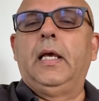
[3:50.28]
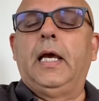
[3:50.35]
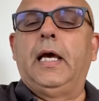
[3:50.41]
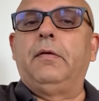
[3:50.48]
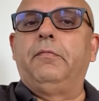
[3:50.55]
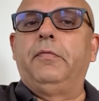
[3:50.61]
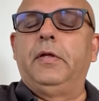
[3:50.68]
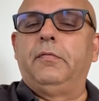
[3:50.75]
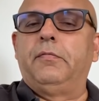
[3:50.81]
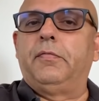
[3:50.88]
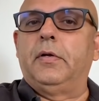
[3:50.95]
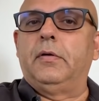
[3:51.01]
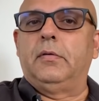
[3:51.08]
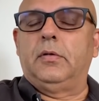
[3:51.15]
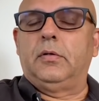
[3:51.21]
And we've
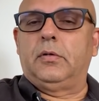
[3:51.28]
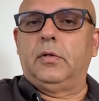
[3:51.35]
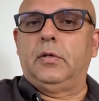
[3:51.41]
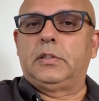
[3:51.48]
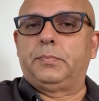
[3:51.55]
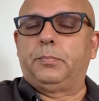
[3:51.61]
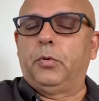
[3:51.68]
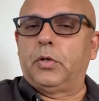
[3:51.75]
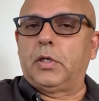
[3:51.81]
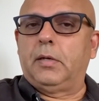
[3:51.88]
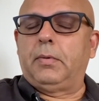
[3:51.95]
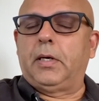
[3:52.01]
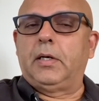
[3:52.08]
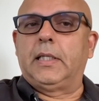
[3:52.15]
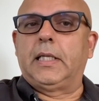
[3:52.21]
spoken
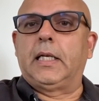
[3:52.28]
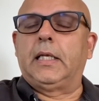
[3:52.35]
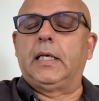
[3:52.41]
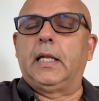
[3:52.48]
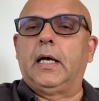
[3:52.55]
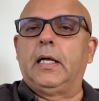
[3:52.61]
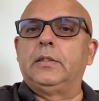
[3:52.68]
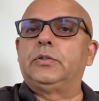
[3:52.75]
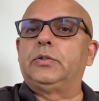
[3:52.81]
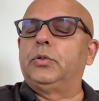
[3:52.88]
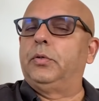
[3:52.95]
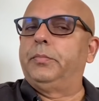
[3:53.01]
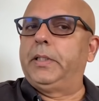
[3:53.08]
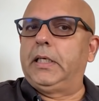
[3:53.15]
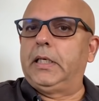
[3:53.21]
about that Ginan
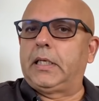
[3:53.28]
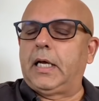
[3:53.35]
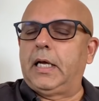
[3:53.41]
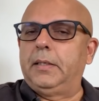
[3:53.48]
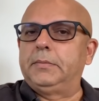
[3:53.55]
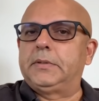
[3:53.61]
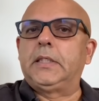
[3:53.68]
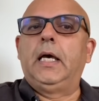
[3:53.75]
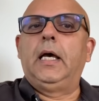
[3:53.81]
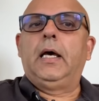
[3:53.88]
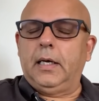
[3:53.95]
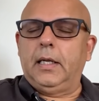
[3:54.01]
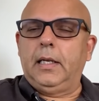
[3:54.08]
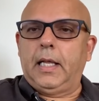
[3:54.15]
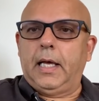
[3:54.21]
so many times,
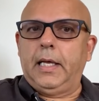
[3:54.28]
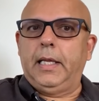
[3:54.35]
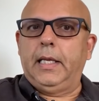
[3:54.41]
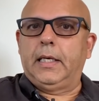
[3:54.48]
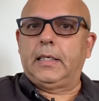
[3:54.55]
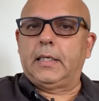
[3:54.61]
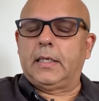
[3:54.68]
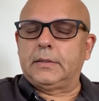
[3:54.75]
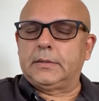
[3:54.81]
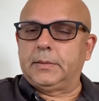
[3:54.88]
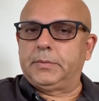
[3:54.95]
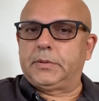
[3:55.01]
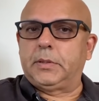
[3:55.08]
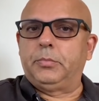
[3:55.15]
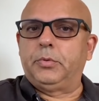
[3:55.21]
Allah ek
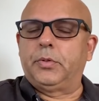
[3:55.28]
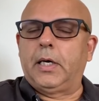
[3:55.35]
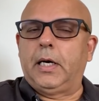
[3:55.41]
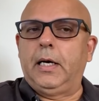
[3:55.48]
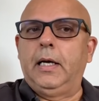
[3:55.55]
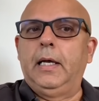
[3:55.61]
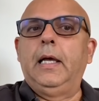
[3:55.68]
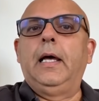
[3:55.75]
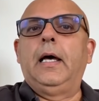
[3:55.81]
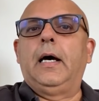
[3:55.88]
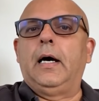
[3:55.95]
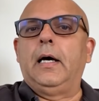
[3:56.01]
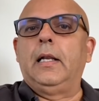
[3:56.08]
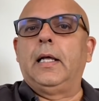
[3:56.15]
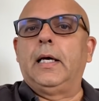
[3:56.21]
kasam sabuka,
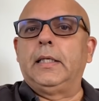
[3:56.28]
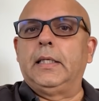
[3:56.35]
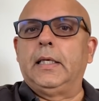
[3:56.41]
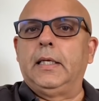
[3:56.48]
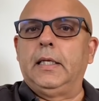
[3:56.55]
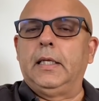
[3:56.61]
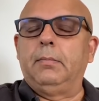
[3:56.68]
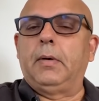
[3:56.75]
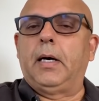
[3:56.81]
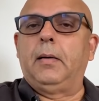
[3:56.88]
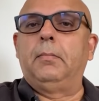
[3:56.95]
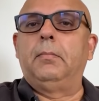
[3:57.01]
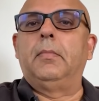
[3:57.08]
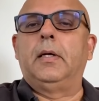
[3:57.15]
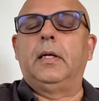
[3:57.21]
Allah yehi
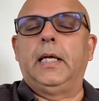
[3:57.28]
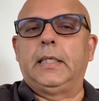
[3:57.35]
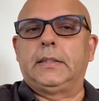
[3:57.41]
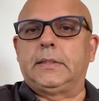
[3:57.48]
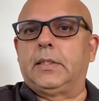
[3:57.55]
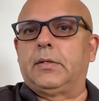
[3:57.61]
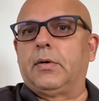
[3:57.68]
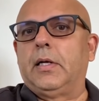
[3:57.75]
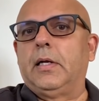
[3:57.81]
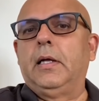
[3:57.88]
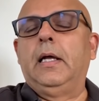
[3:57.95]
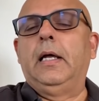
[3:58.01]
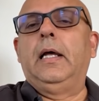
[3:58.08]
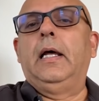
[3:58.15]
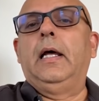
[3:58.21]
imam, etc.
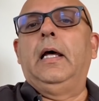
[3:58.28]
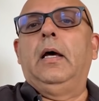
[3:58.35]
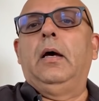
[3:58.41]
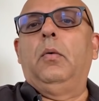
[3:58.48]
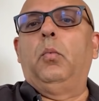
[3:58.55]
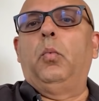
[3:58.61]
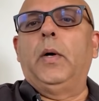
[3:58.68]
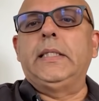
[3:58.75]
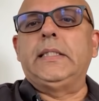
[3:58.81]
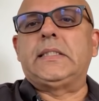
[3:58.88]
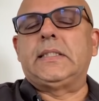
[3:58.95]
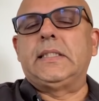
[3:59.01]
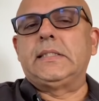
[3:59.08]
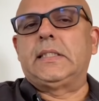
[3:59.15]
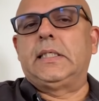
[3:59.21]
Once
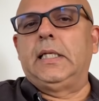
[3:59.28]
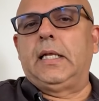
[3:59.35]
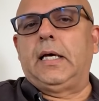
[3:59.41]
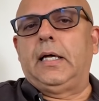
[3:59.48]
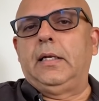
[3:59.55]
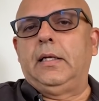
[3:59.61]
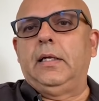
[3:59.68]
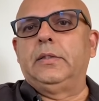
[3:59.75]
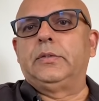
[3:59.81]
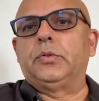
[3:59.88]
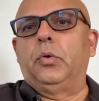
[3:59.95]
this Ginan is